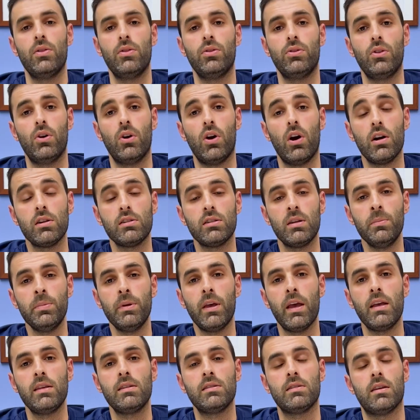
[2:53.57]
There are some
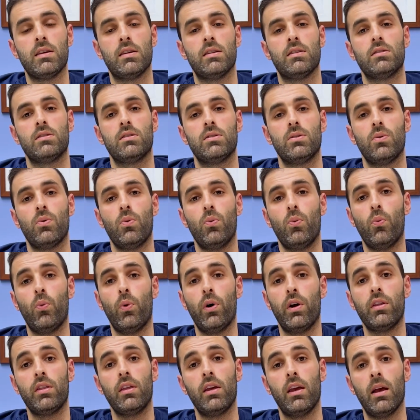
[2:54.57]
cases
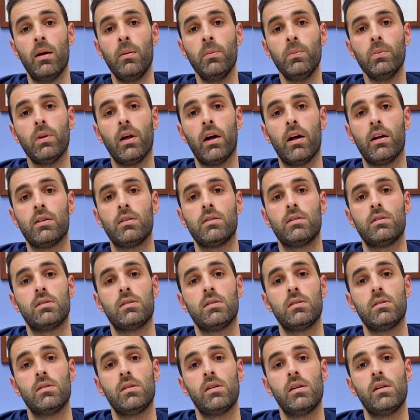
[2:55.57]
where the
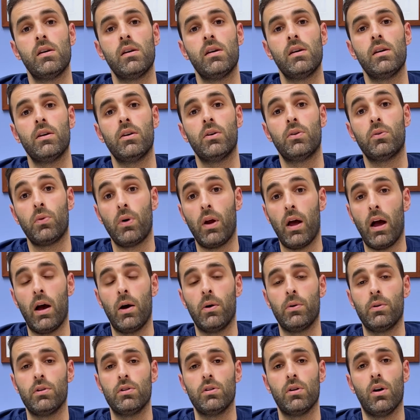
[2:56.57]
implant's
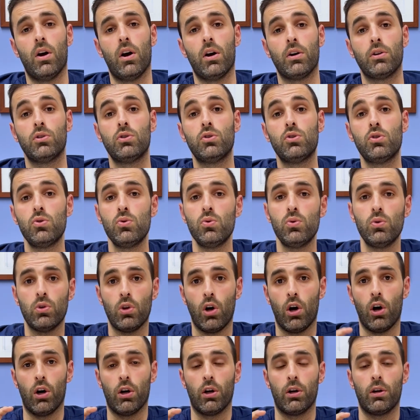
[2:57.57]
crown are too
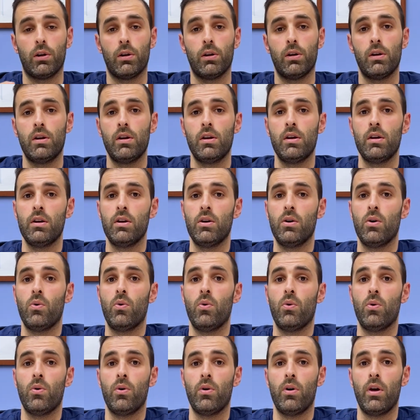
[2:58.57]
long
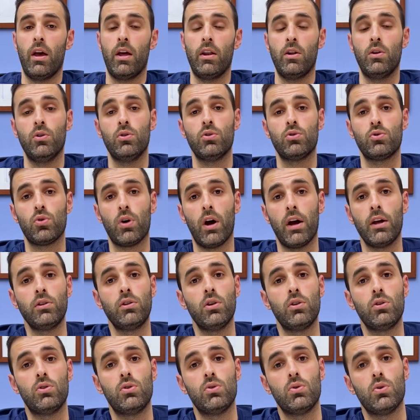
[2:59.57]
and you try
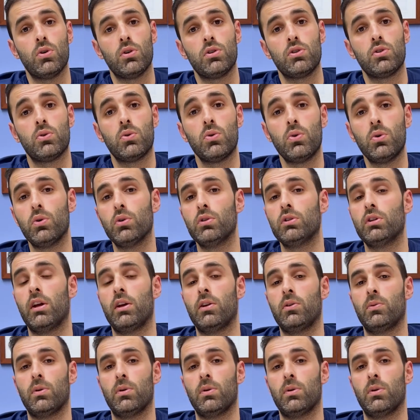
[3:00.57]
to do screw retained